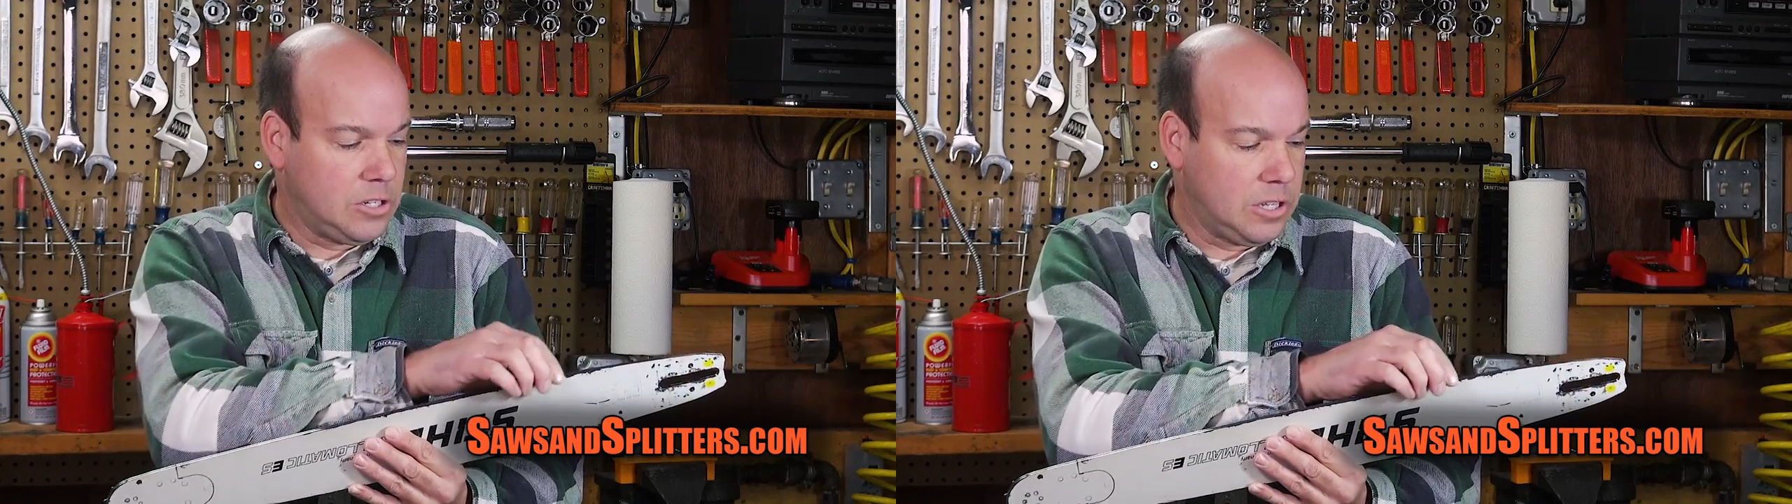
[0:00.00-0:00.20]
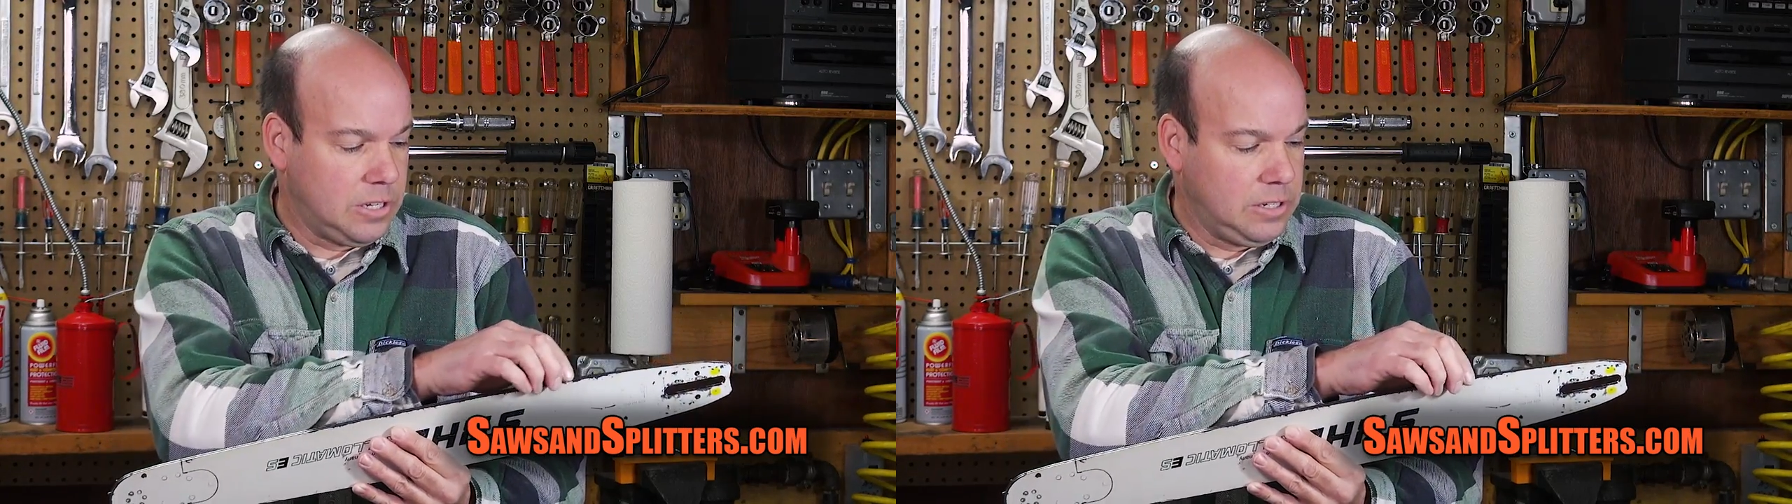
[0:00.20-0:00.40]

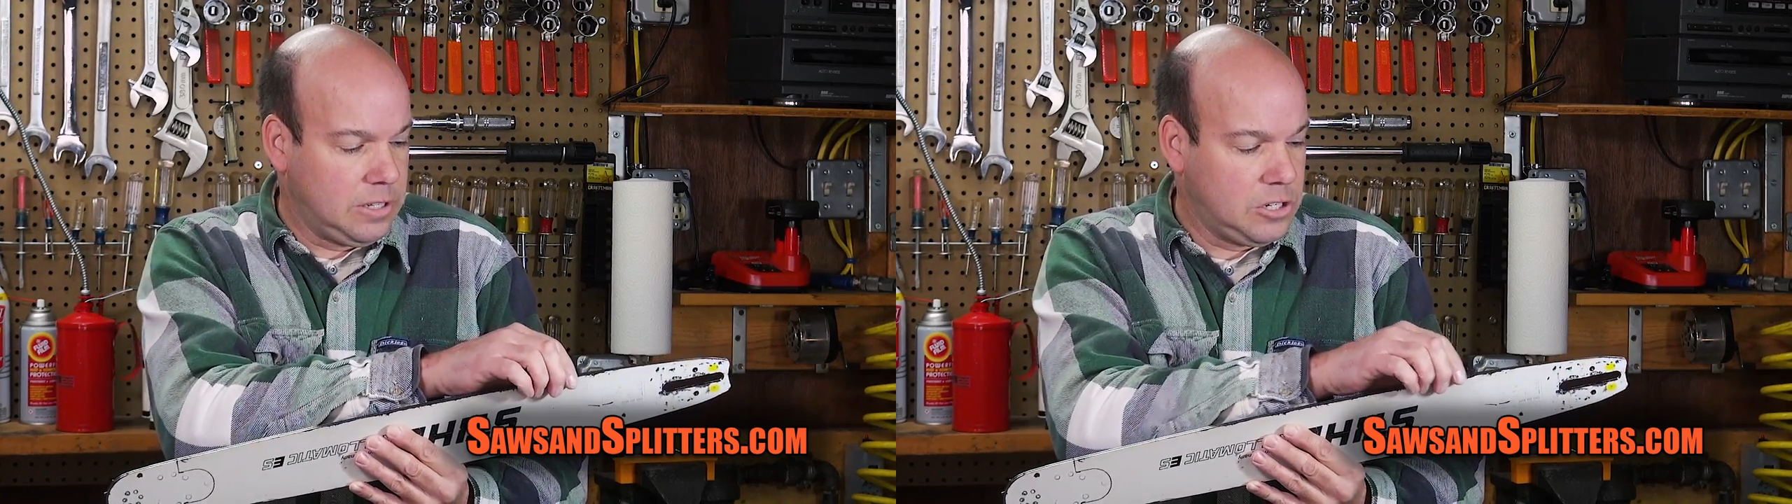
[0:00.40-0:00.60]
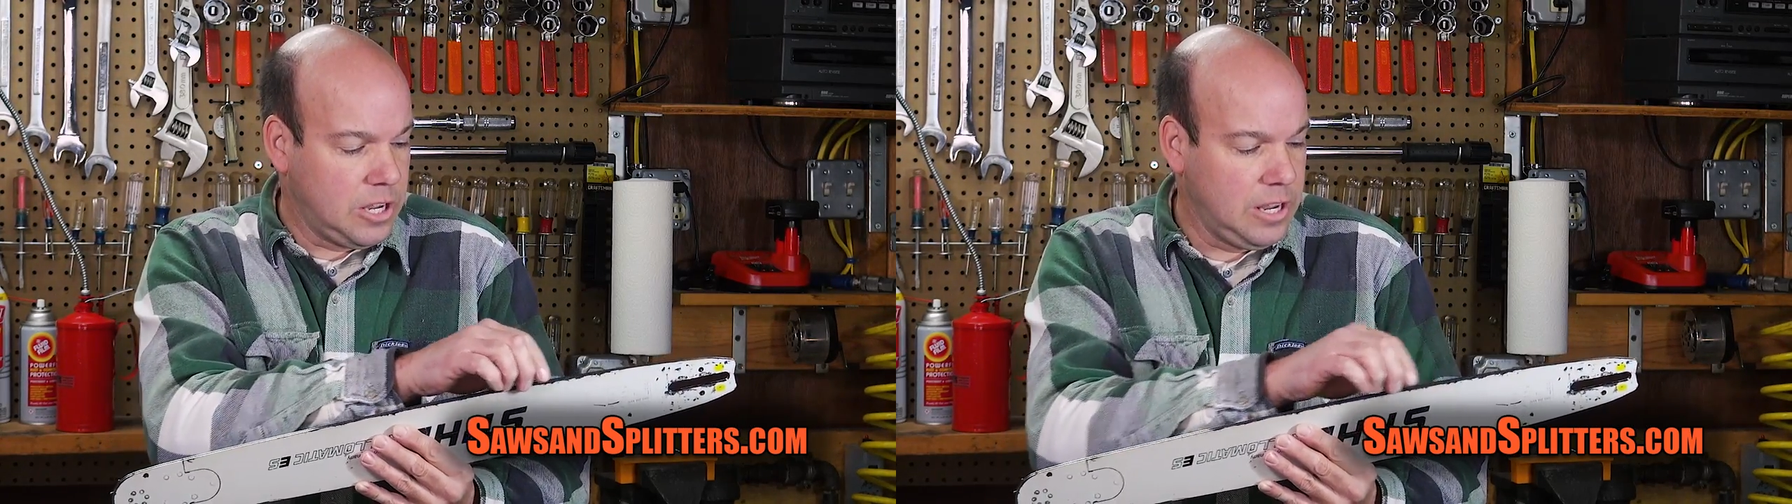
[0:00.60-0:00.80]
the,
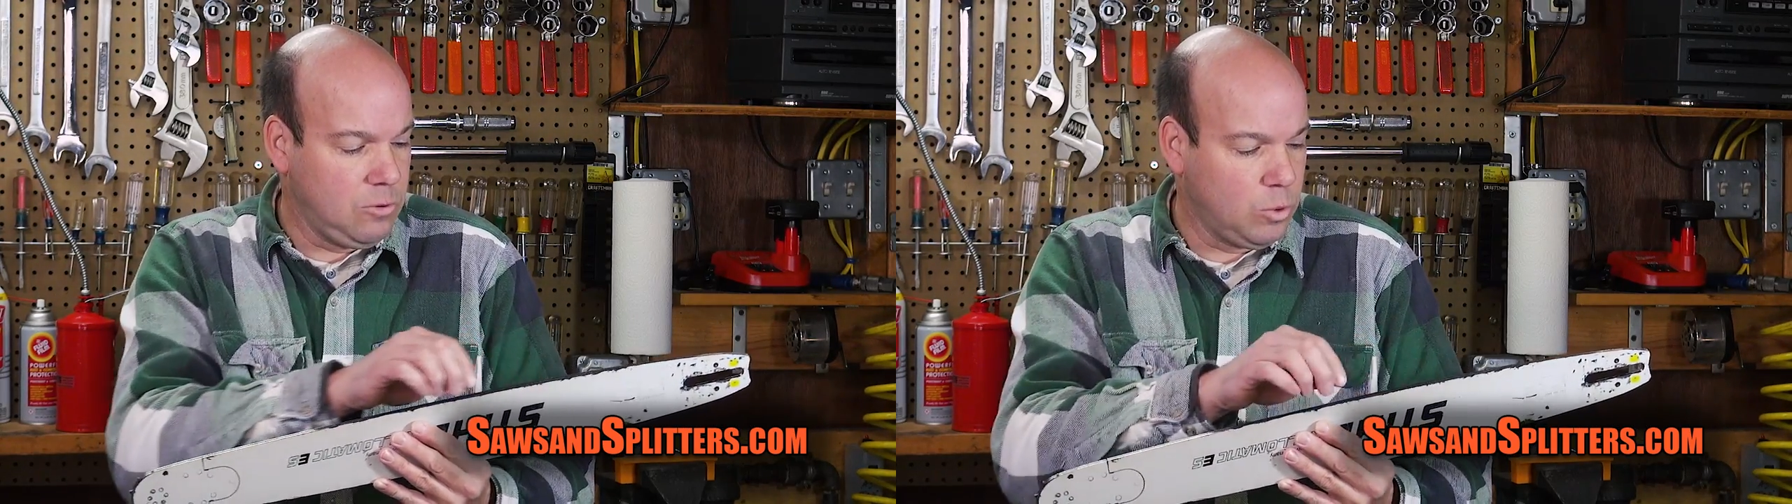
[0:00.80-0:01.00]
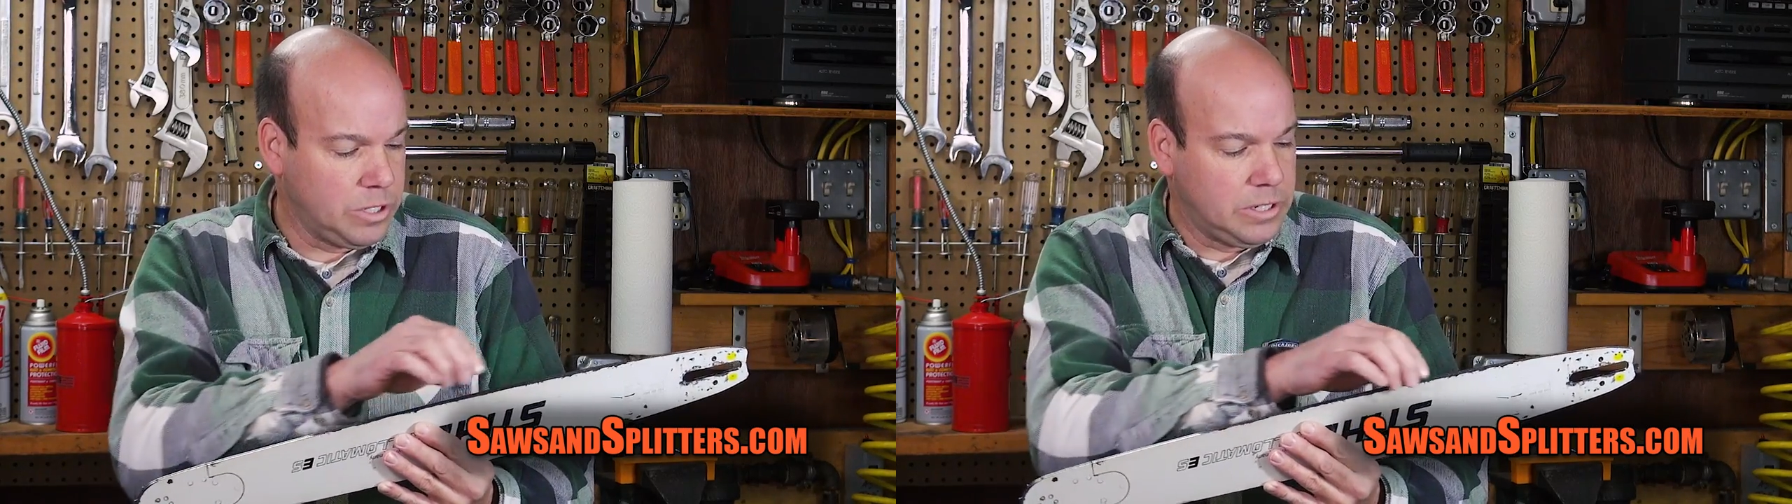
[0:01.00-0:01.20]
the
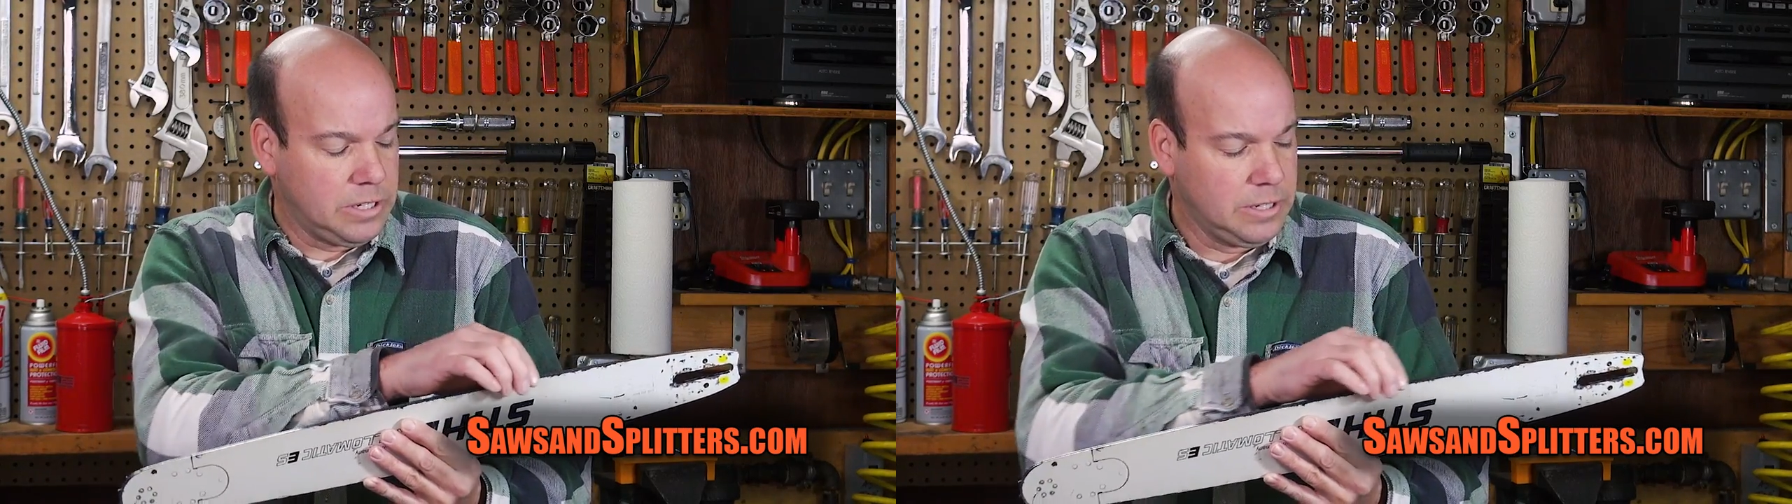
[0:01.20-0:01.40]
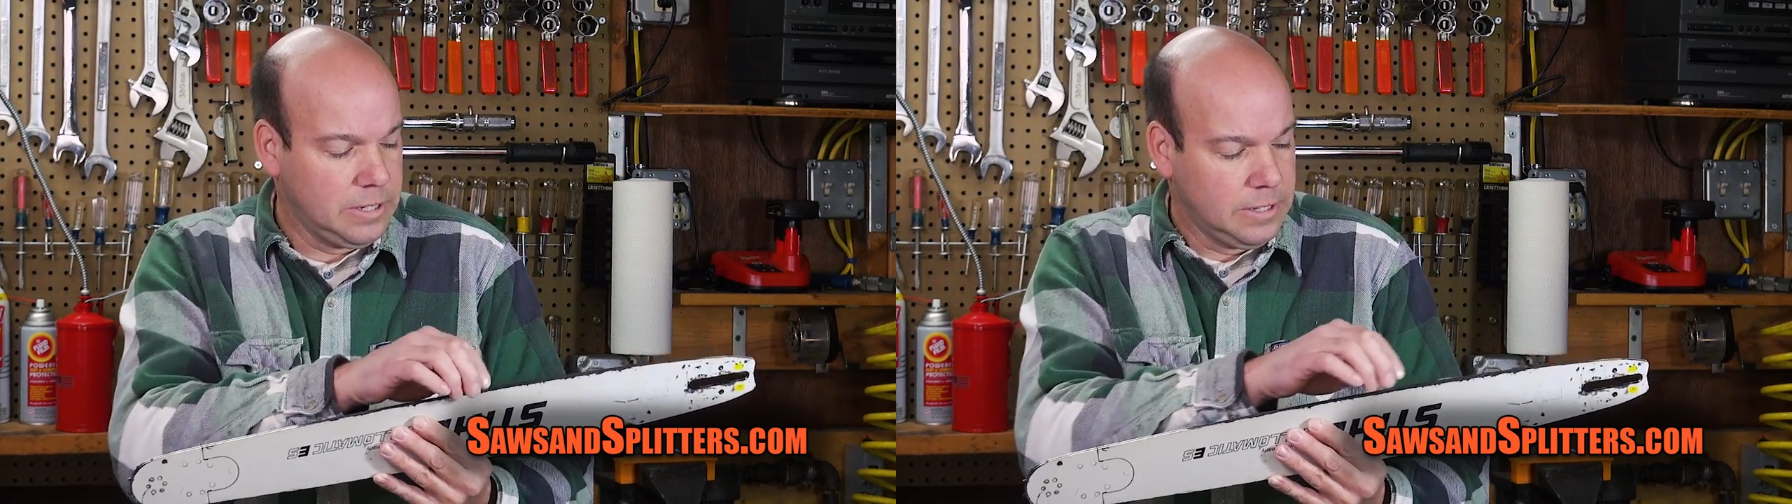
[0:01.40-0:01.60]
chain wouldn't,